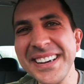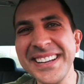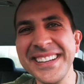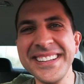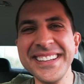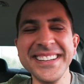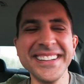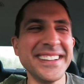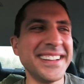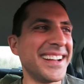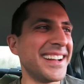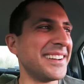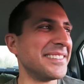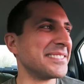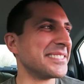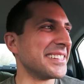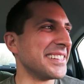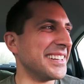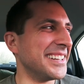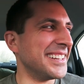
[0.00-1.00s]
But
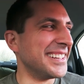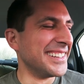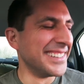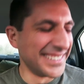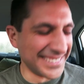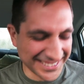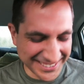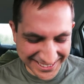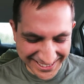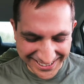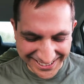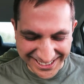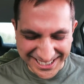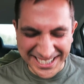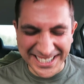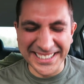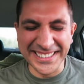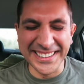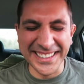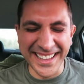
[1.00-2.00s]
I'm going, I
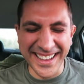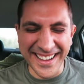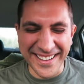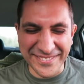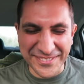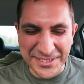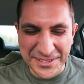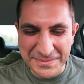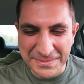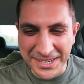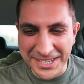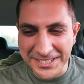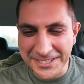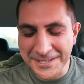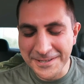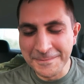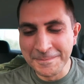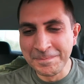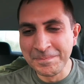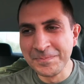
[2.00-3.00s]
can't laugh too much.